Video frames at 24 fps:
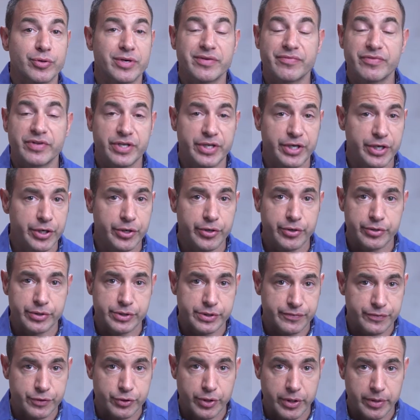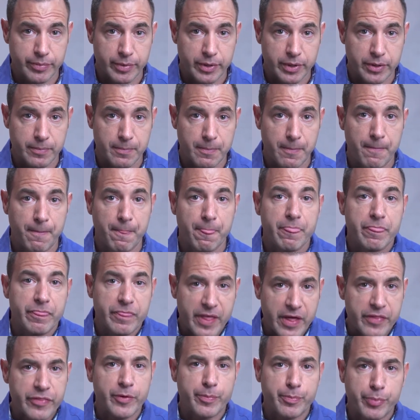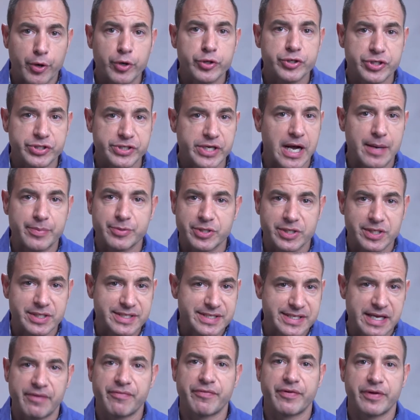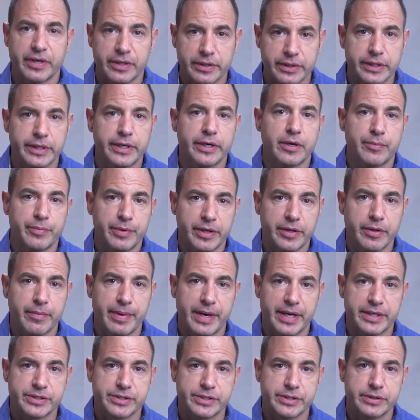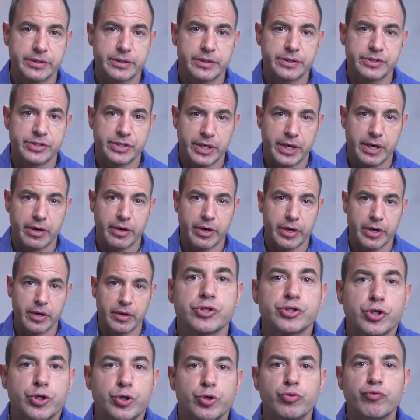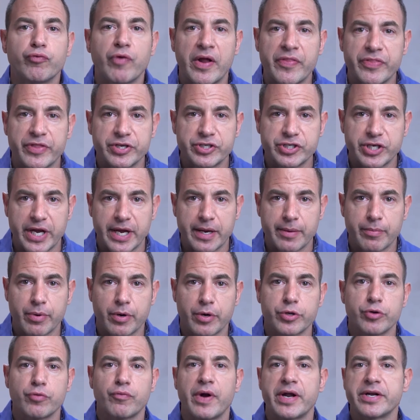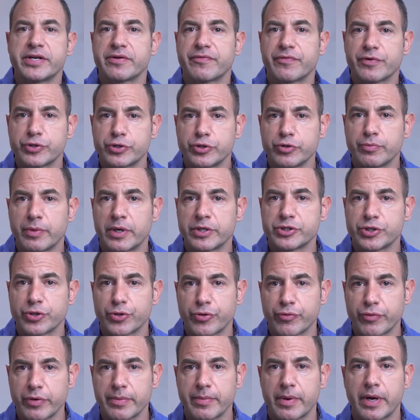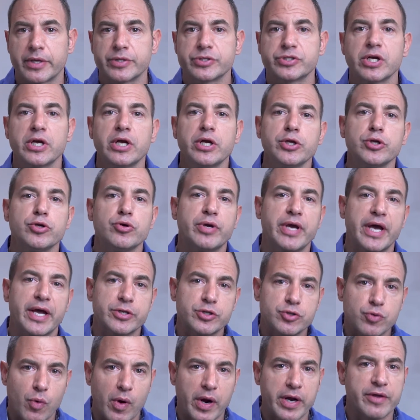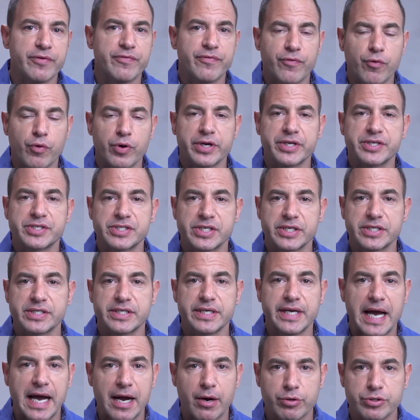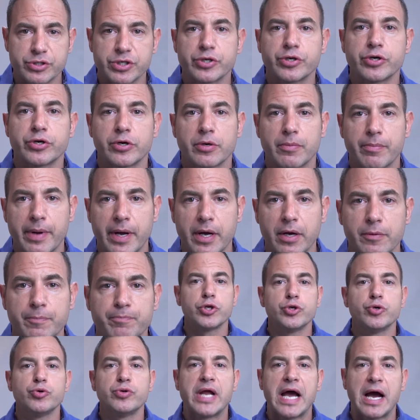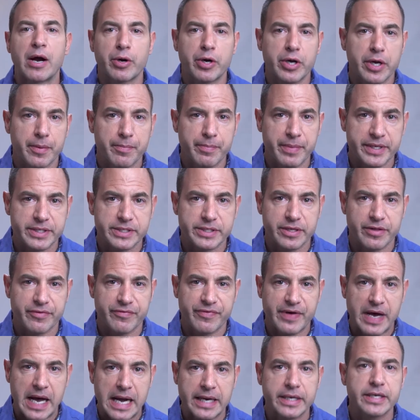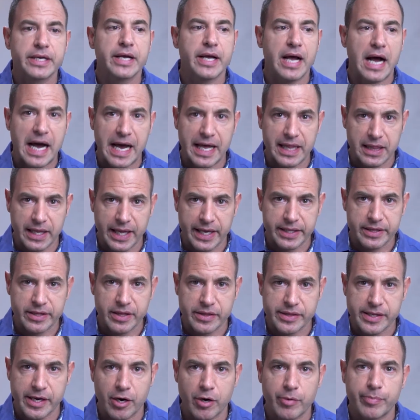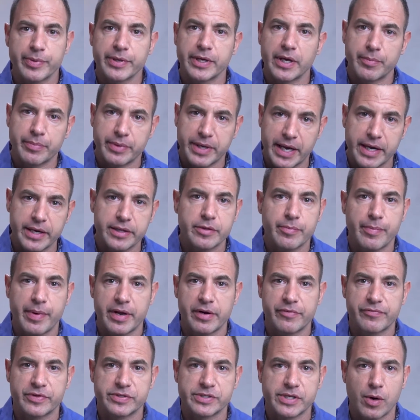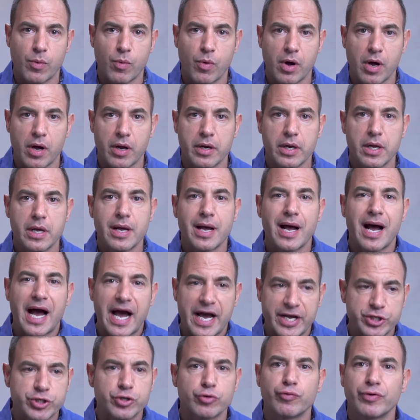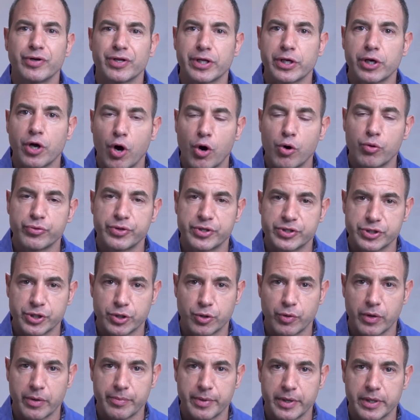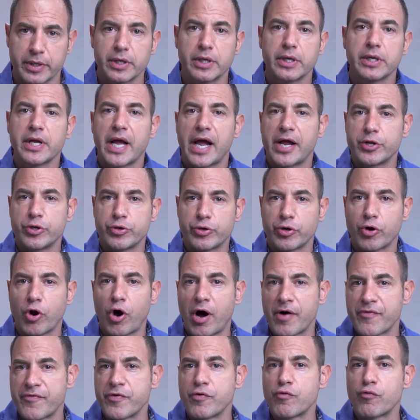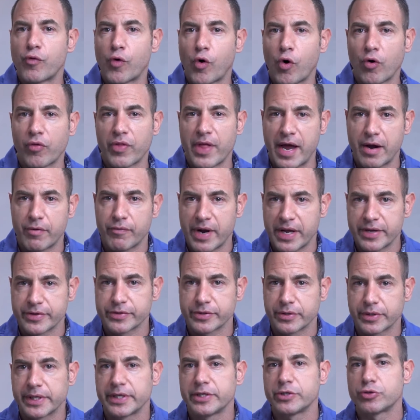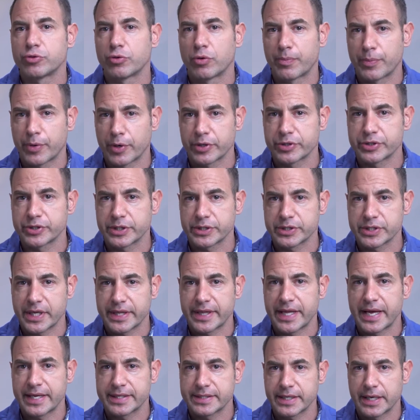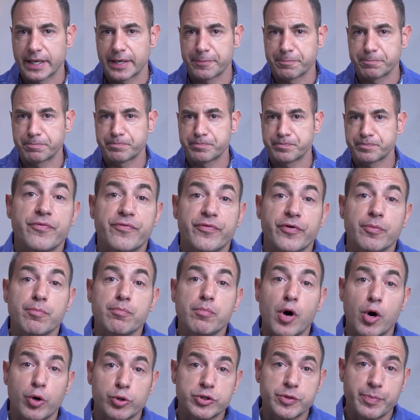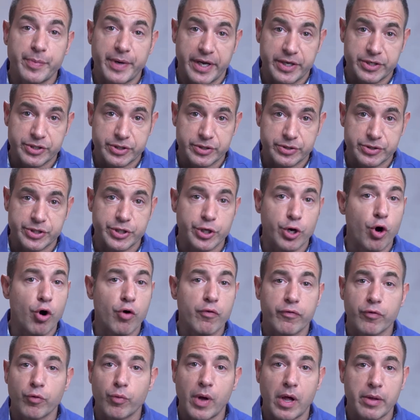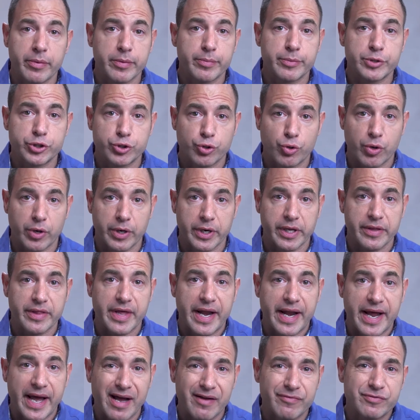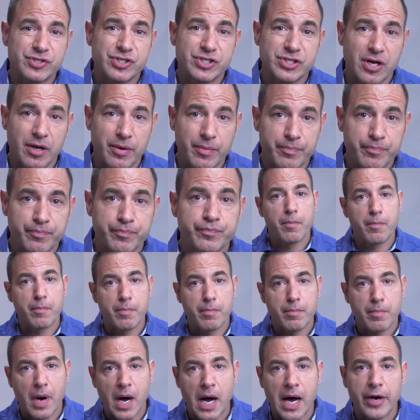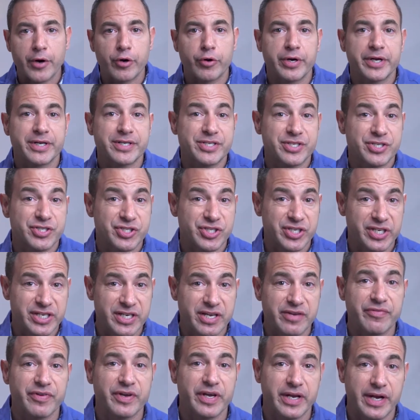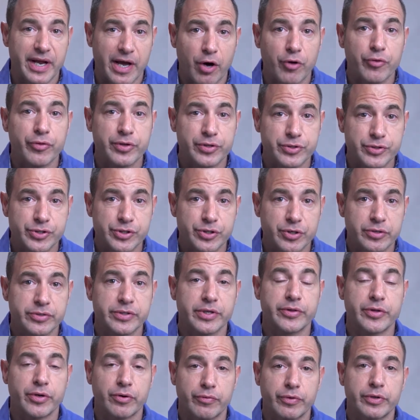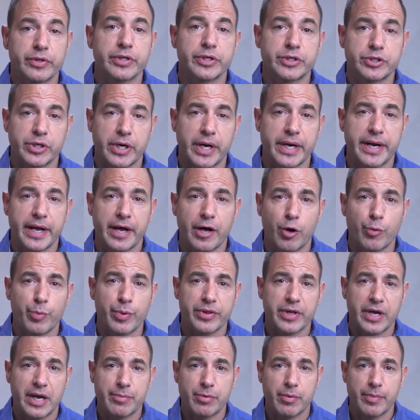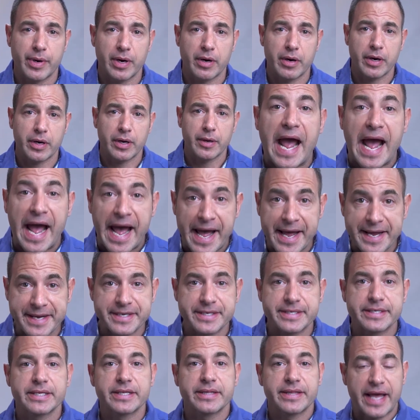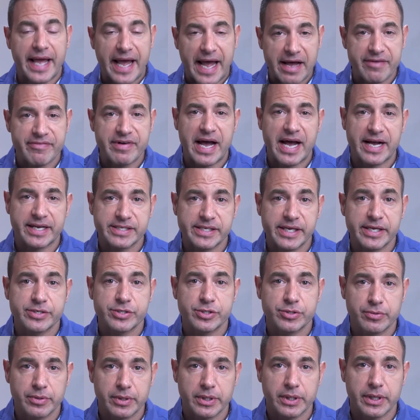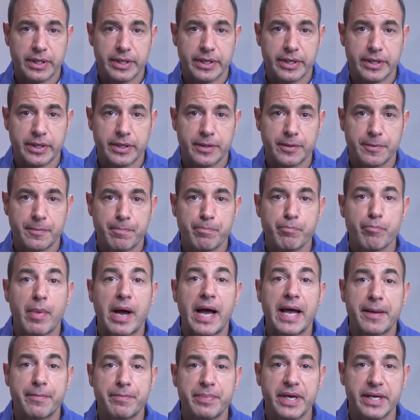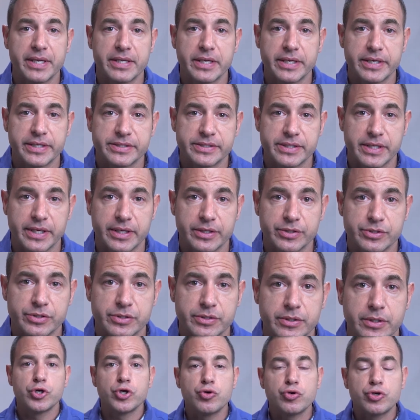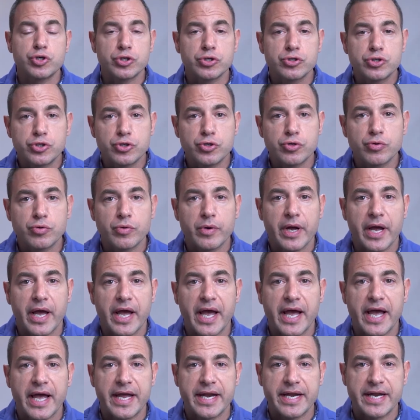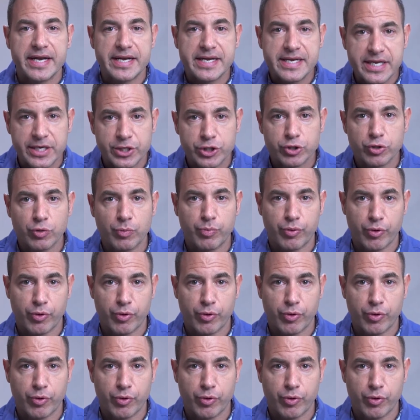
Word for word: or even years of treatment, then the purchase option is definitely going to be the best scenario. So you rent the chamber, you rent it for 2 months or 3 months, you get 20, 40, 60 hours under your belt. You now commit to the fact, I like the therapy, I'm getting the benefits I want, I should really own this equipment. And you can often roll that rental into a purchase at that time. For most patients, the overwhelming majority that have some moderate to significant health concern that they're really trying to help with hyperbaric and they have access to a clinic, my opinion is this, you should do an initial